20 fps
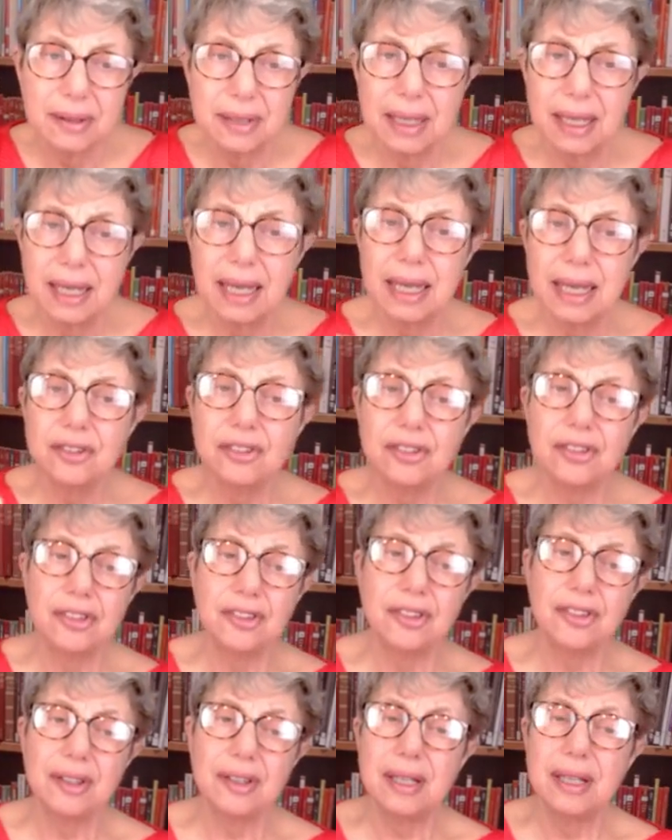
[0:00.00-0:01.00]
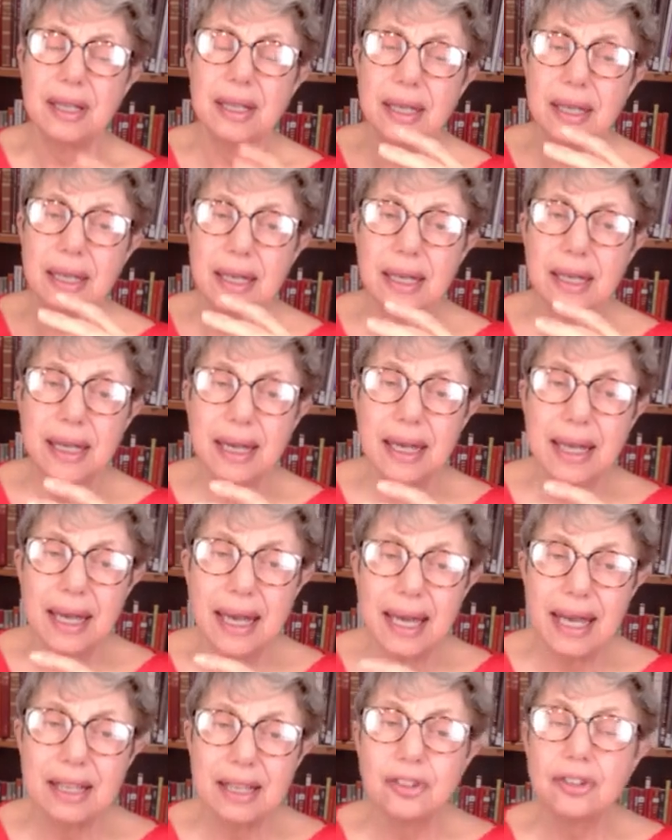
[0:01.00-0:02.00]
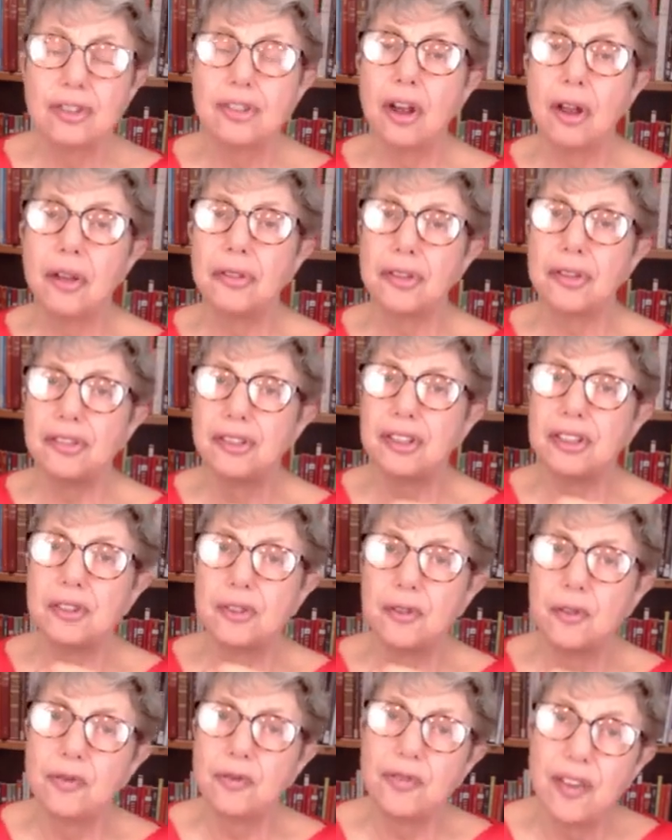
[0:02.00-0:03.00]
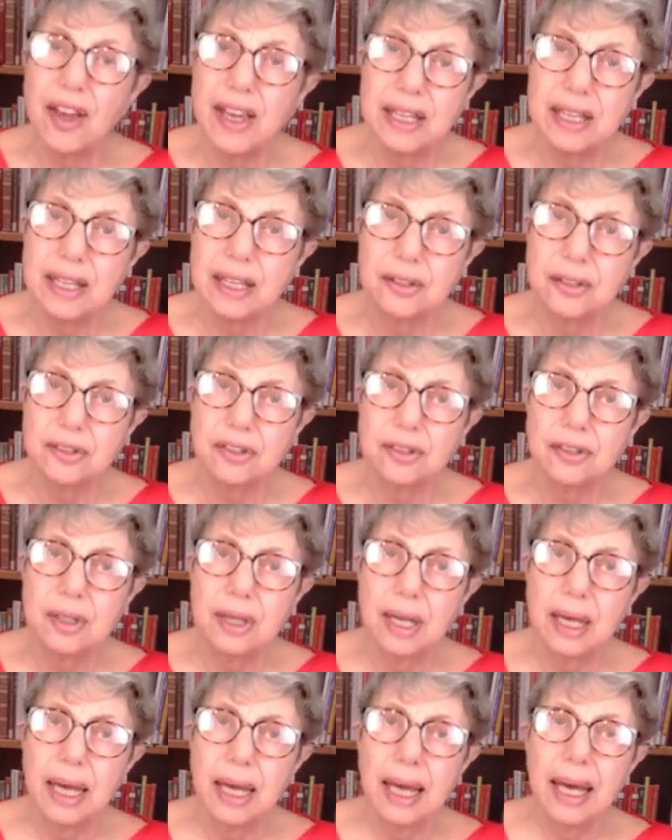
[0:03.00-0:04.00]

It's not that it's faked,